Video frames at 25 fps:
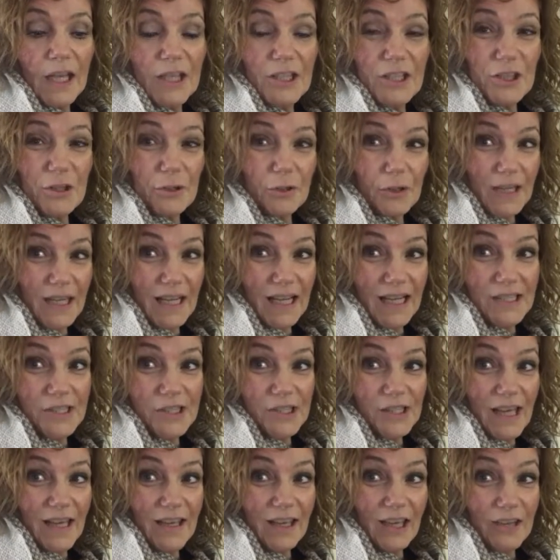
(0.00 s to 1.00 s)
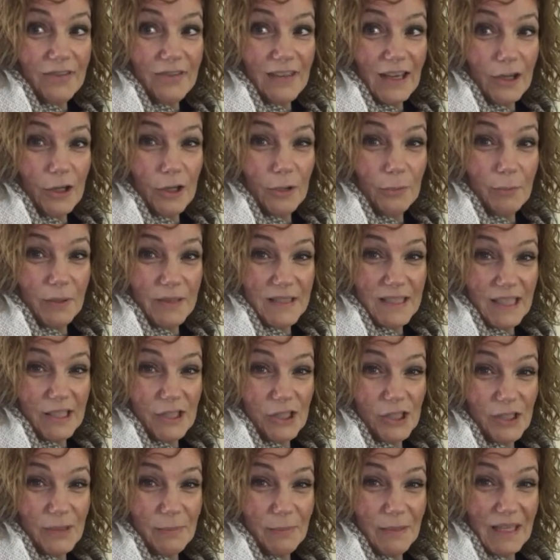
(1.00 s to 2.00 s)
and you don't catch that, that could
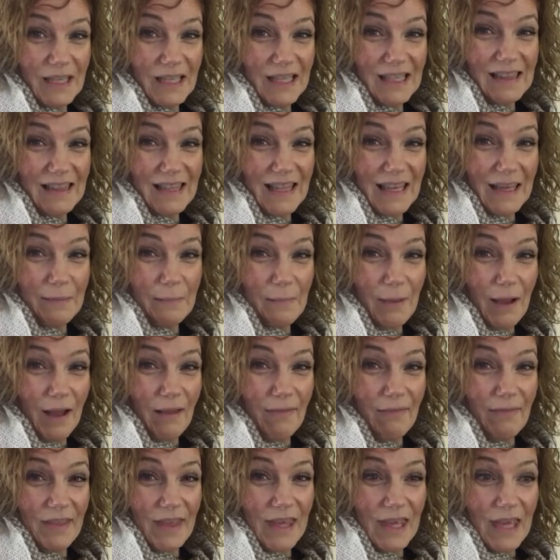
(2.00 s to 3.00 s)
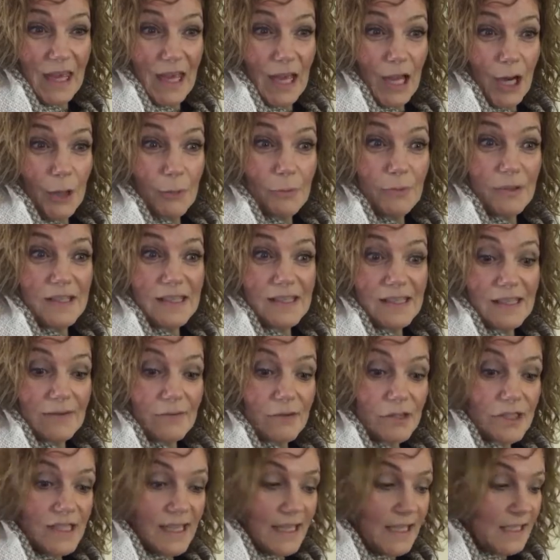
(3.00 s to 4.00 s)
potentially be a claim on the
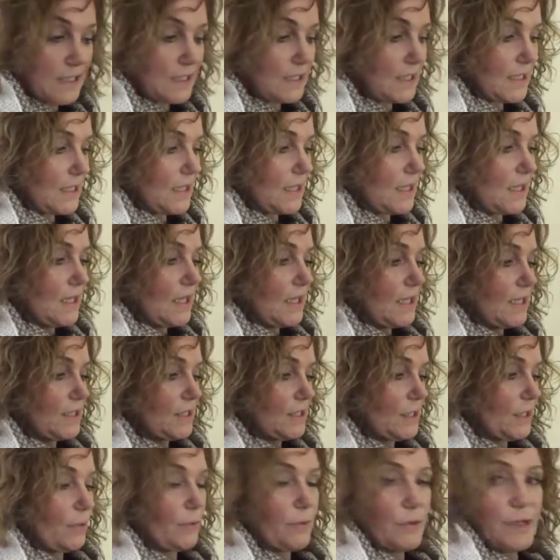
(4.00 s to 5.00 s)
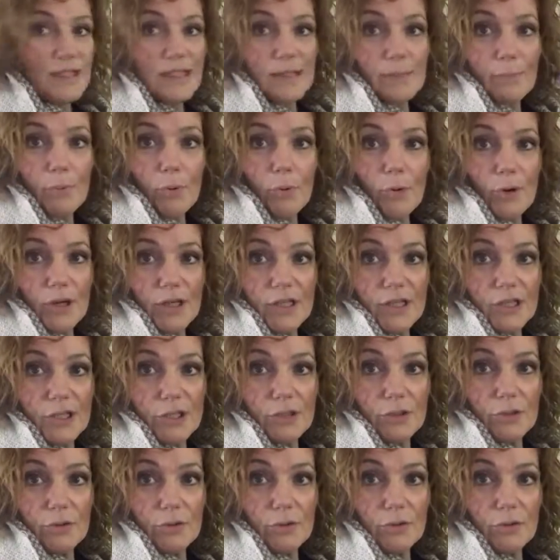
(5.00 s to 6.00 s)
receiver's end. So it's important
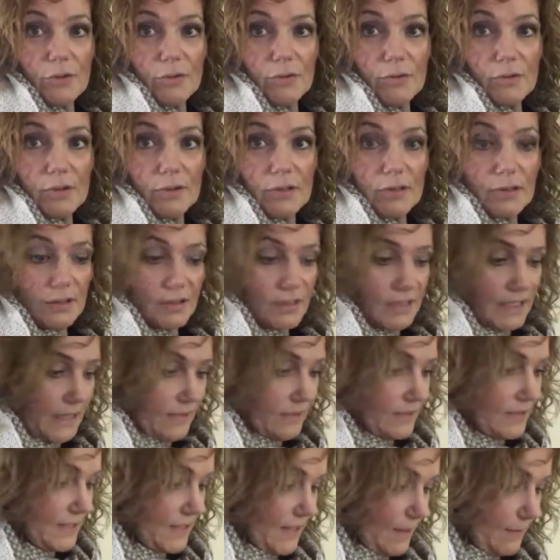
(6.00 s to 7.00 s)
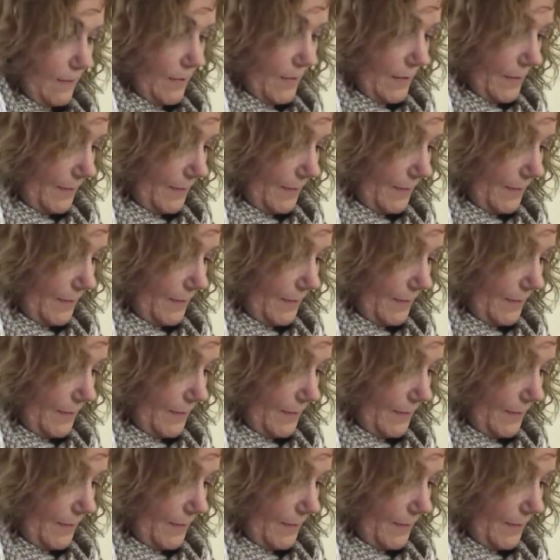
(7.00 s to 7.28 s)
to take the temp